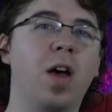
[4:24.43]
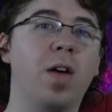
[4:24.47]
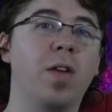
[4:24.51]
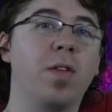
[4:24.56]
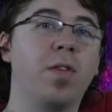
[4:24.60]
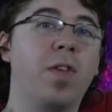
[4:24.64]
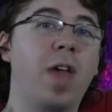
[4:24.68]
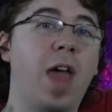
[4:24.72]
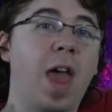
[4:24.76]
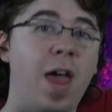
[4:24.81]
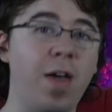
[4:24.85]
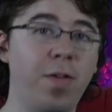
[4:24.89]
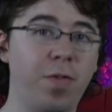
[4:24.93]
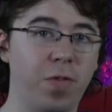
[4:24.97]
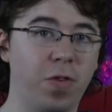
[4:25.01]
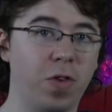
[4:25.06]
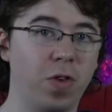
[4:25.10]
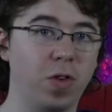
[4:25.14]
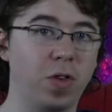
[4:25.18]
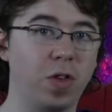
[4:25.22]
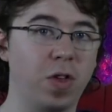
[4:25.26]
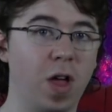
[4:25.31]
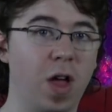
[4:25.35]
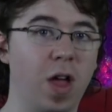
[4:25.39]
of
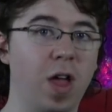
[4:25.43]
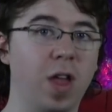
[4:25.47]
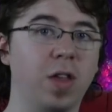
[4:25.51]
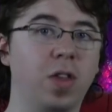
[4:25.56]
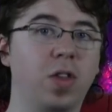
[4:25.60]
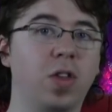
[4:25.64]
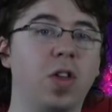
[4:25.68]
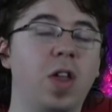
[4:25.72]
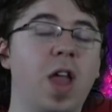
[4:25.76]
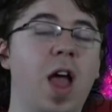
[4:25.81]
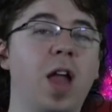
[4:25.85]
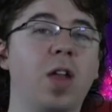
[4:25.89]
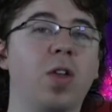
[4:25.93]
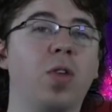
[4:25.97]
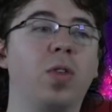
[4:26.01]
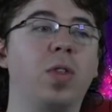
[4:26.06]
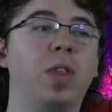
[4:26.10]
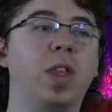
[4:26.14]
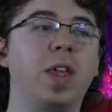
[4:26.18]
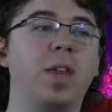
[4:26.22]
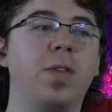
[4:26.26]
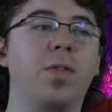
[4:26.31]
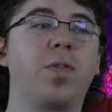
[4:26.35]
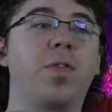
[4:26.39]
effort done to not
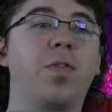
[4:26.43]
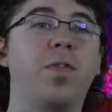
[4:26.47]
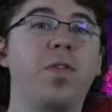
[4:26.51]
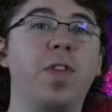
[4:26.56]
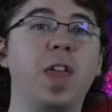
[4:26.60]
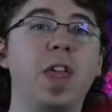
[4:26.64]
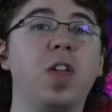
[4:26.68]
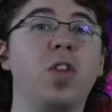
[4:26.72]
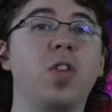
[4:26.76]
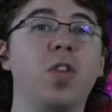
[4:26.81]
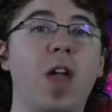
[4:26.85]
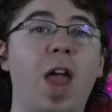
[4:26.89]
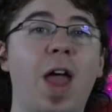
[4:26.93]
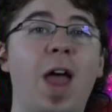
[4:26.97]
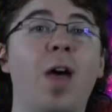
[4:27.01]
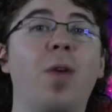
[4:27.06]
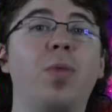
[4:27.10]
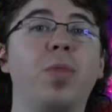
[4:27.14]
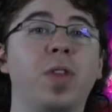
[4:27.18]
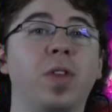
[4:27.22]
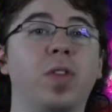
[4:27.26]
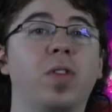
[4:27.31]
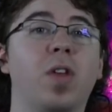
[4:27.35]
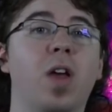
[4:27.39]
only figure
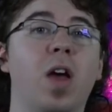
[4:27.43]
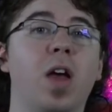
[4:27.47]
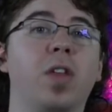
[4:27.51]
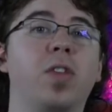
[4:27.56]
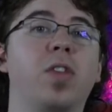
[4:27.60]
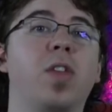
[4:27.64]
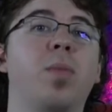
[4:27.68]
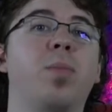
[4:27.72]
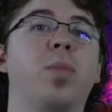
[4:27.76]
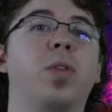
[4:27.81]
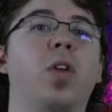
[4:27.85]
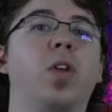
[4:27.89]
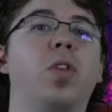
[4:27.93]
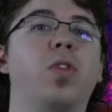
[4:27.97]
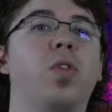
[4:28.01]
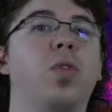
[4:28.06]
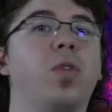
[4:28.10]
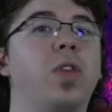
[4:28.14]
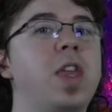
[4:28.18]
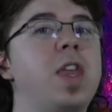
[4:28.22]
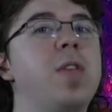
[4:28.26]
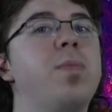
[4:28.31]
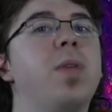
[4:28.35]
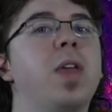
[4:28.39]
out this concept, but also
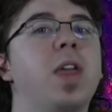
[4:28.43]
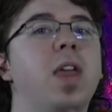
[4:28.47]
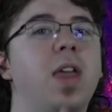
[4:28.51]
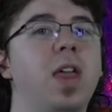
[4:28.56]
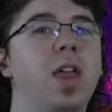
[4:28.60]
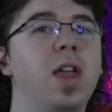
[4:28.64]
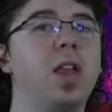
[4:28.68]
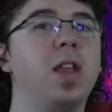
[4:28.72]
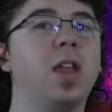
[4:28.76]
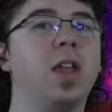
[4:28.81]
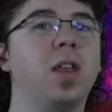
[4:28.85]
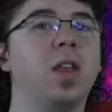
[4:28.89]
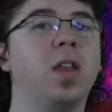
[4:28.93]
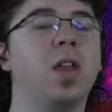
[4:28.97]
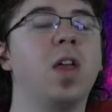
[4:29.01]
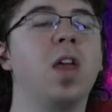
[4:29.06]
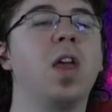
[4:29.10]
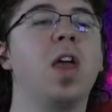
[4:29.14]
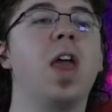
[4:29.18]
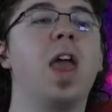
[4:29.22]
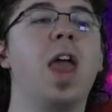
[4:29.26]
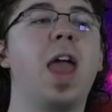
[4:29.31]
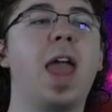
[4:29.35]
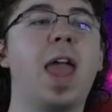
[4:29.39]
keep it hidden.
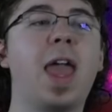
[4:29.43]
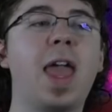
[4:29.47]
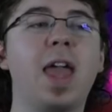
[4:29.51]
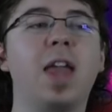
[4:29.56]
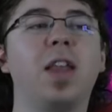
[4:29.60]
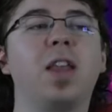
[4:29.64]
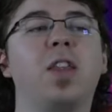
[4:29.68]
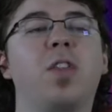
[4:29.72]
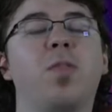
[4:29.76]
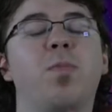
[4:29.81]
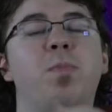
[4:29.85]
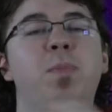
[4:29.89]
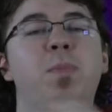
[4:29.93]
And it's